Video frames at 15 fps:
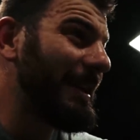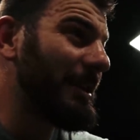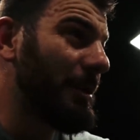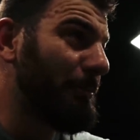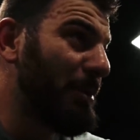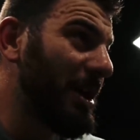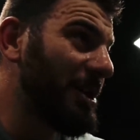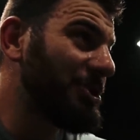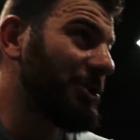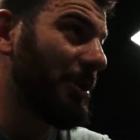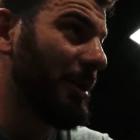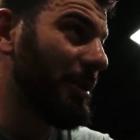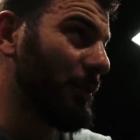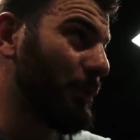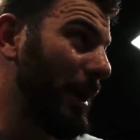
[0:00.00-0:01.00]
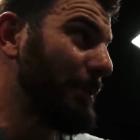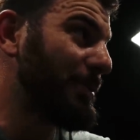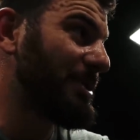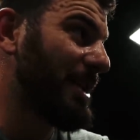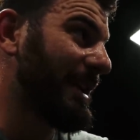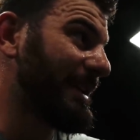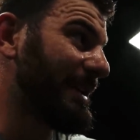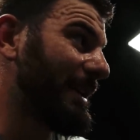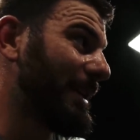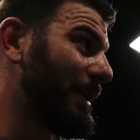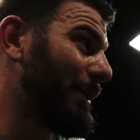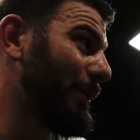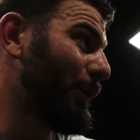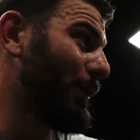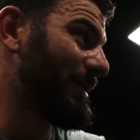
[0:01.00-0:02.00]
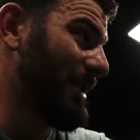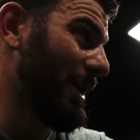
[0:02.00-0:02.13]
in the picture on the website was